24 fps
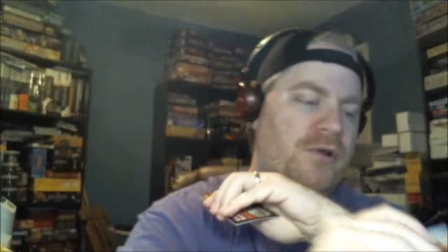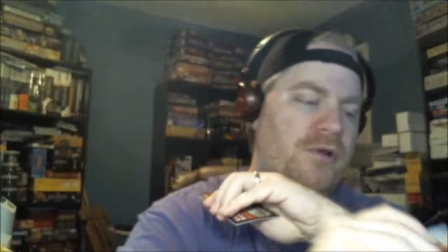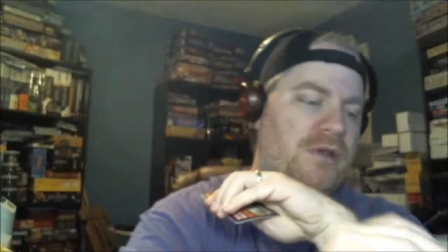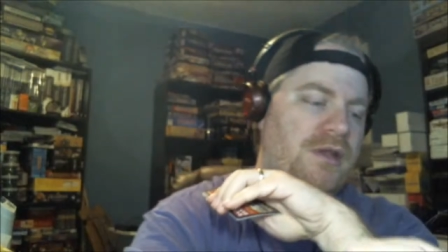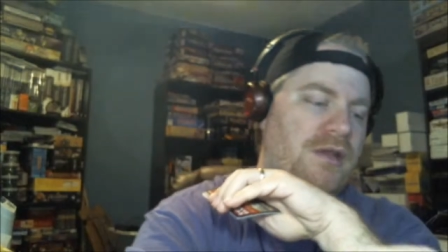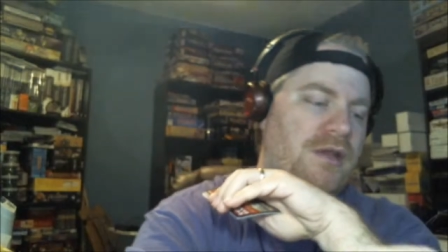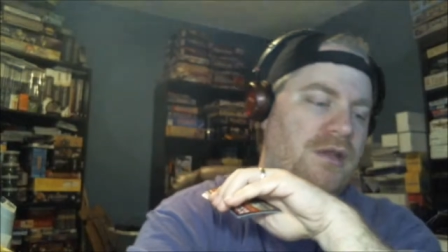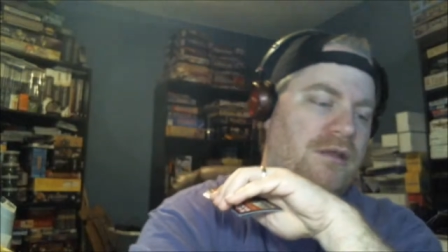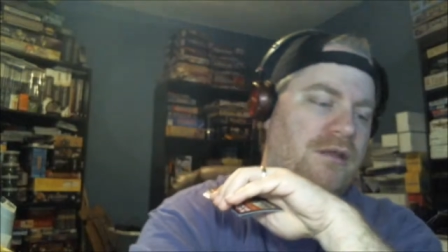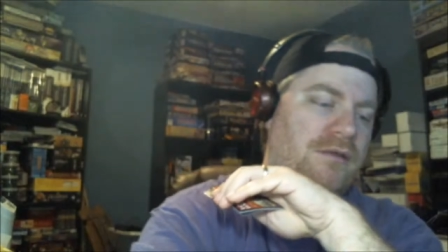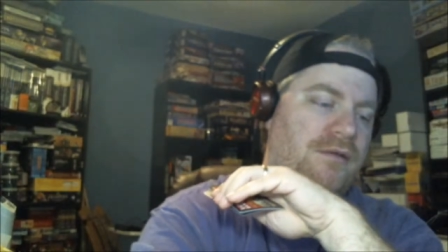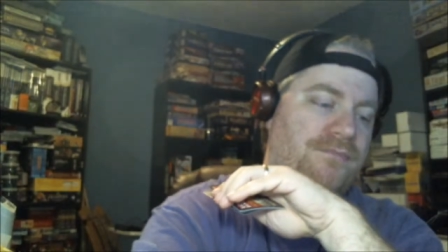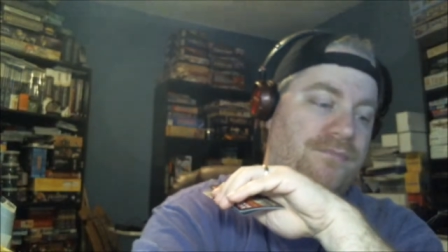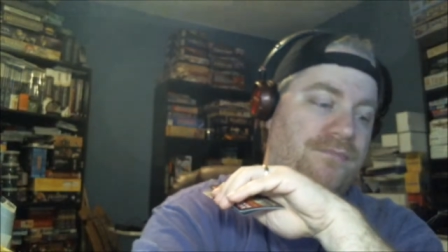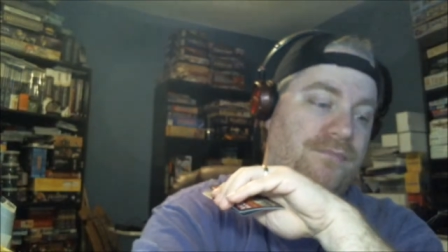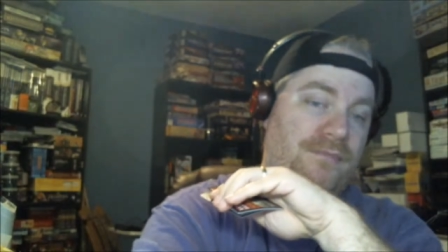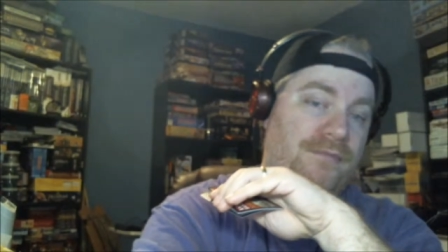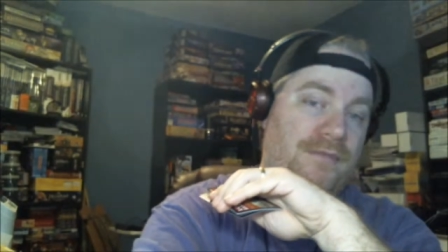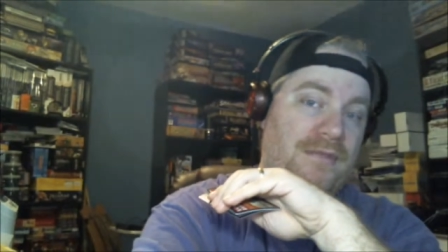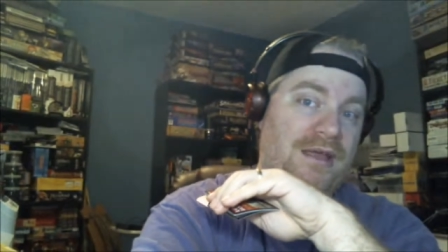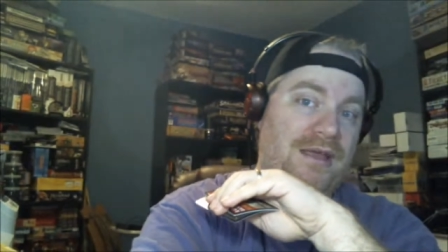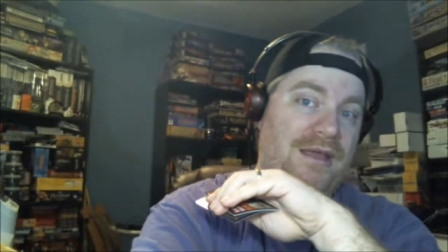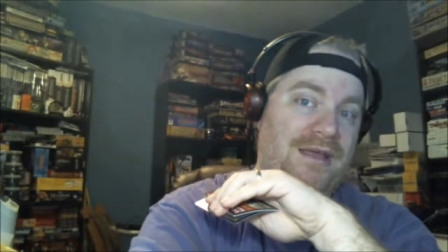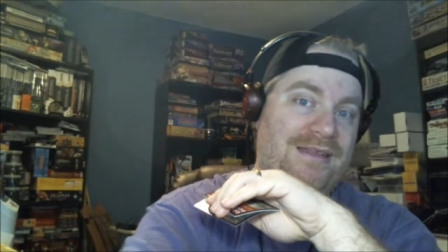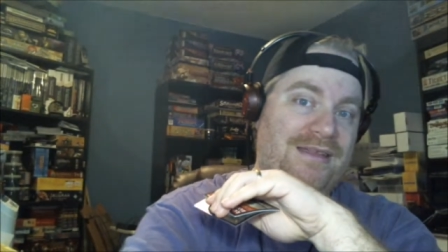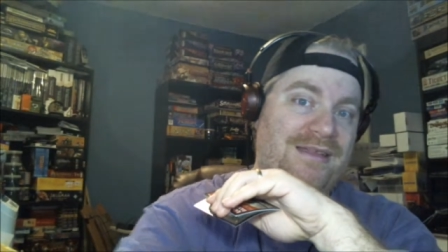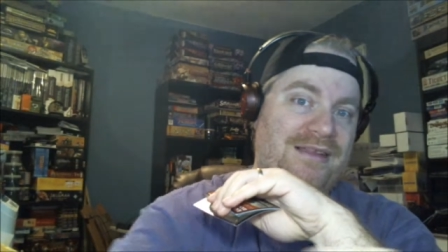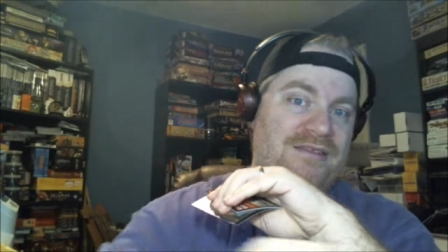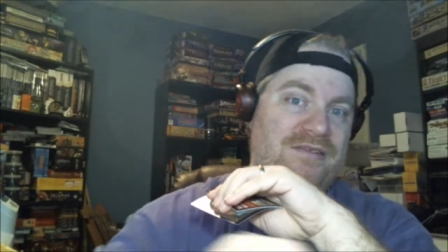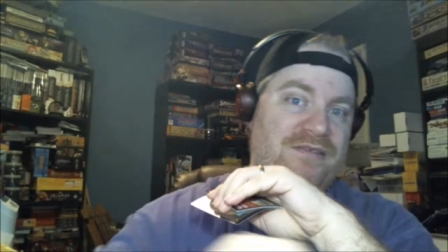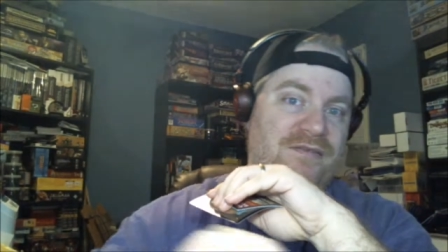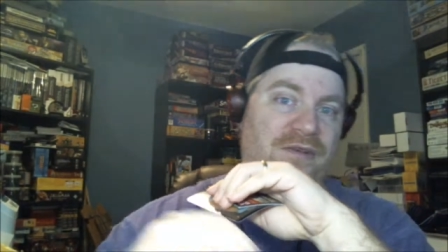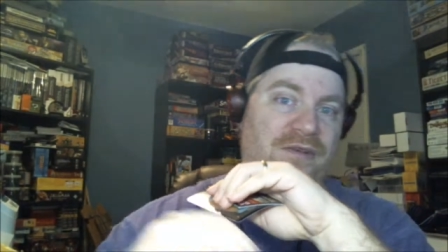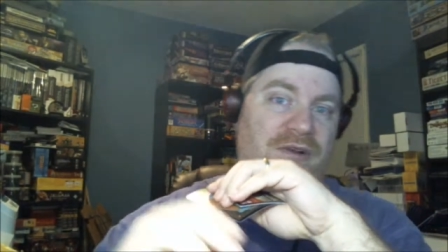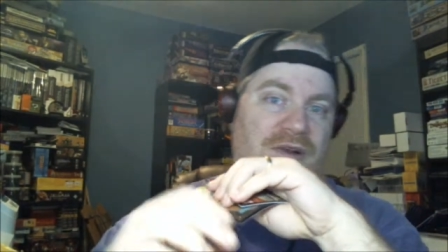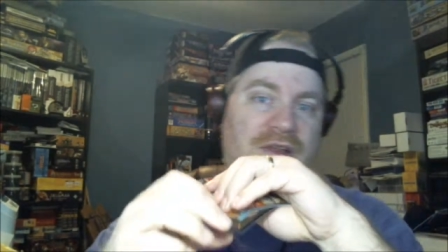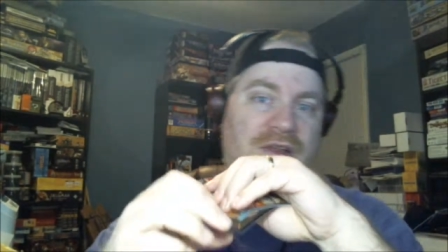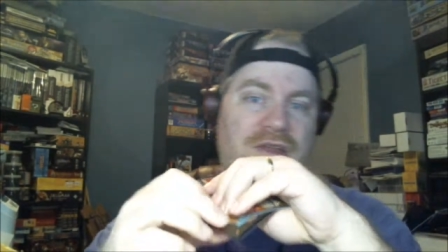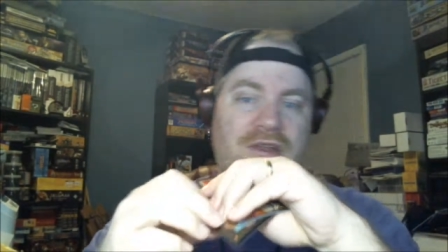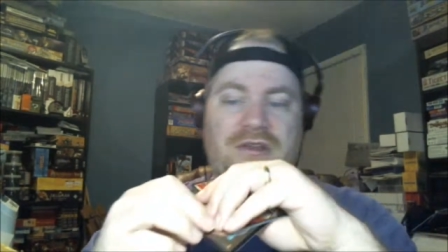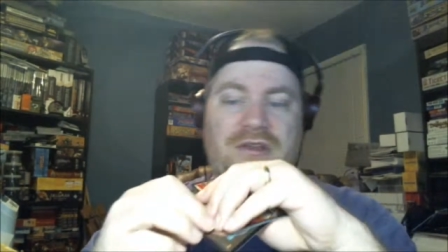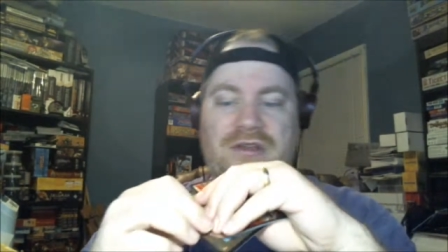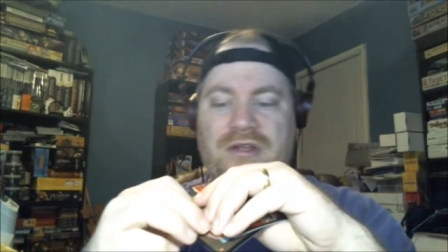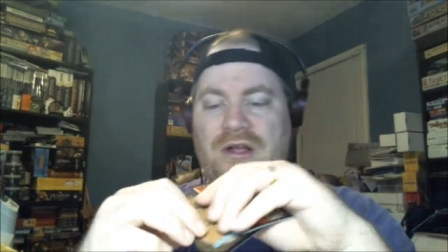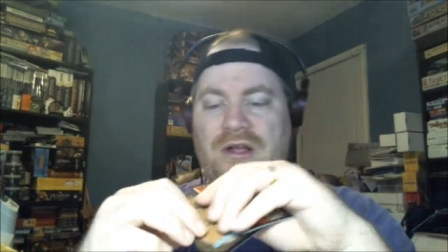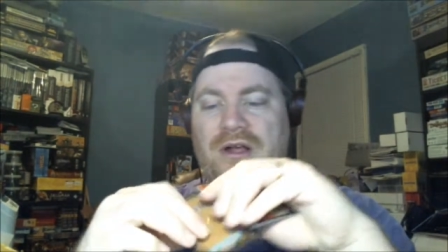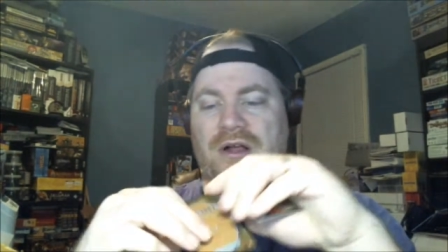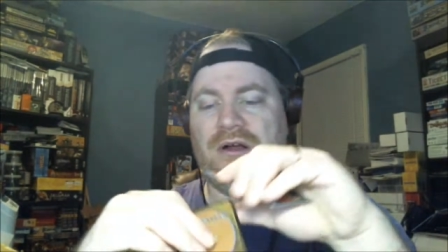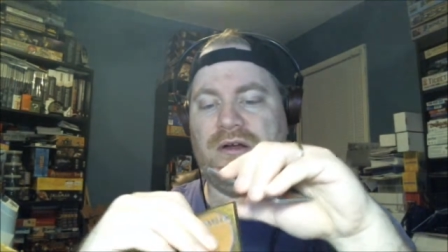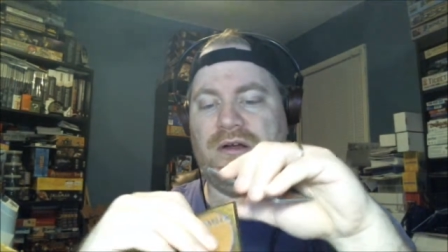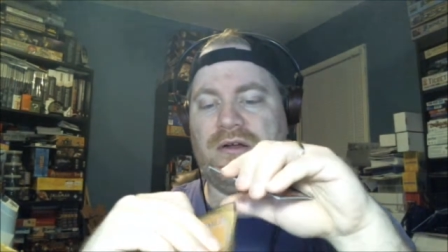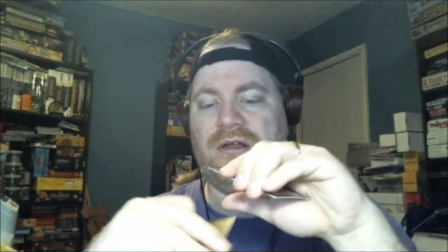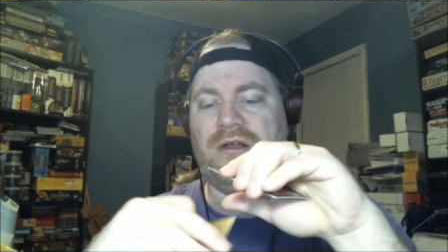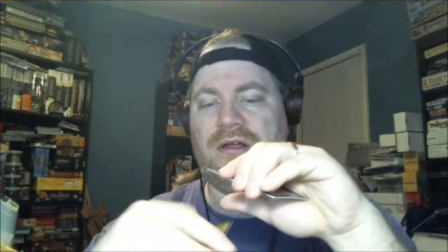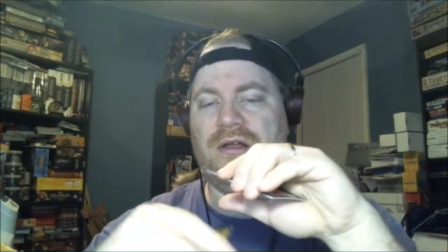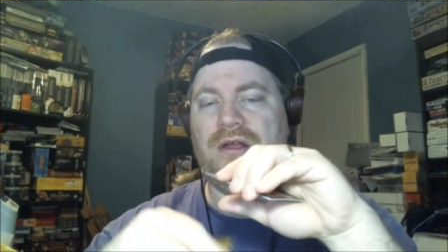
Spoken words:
deck. That's a very good card.